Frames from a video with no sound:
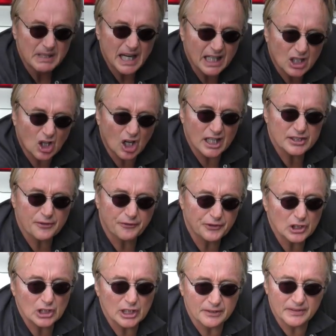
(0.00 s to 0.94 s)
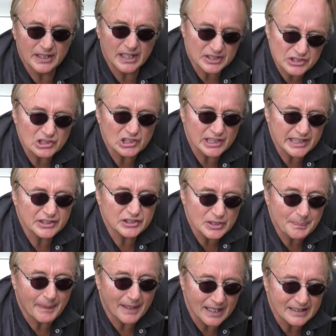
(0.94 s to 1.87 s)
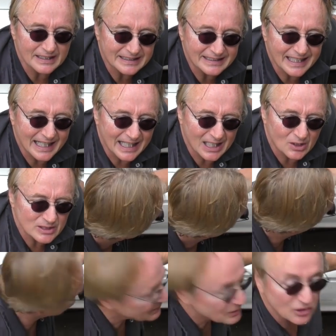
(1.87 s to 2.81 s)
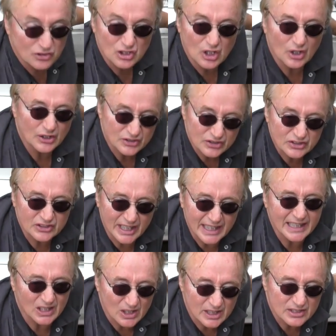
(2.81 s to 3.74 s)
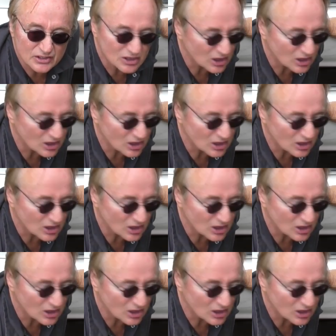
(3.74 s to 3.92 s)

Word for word: But of course, if you live in a sleazy part of town, somebody's just going to steal it.